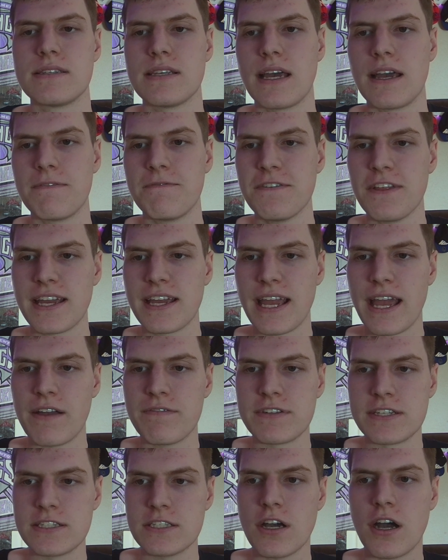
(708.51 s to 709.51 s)
I feel like I have
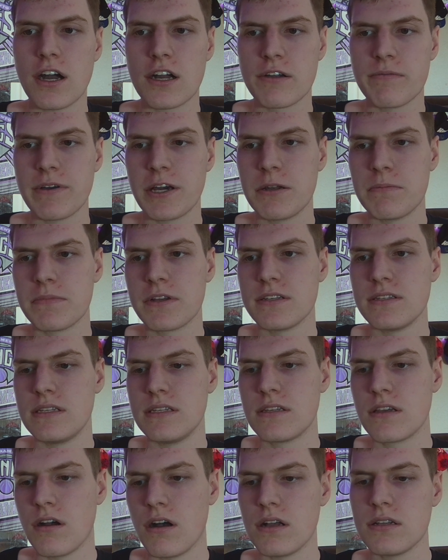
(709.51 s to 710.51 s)
to talk about him because
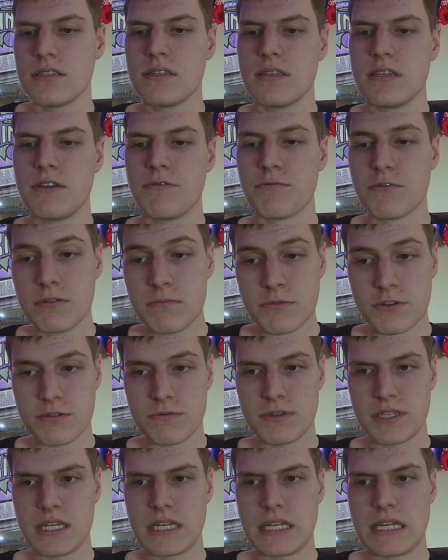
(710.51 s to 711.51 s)
he's constantly rumored
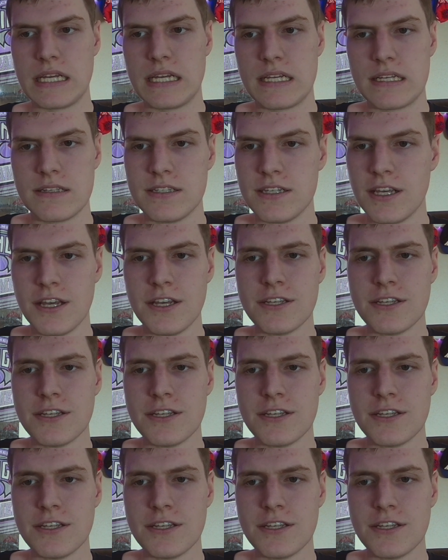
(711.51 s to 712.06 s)
with the Kings.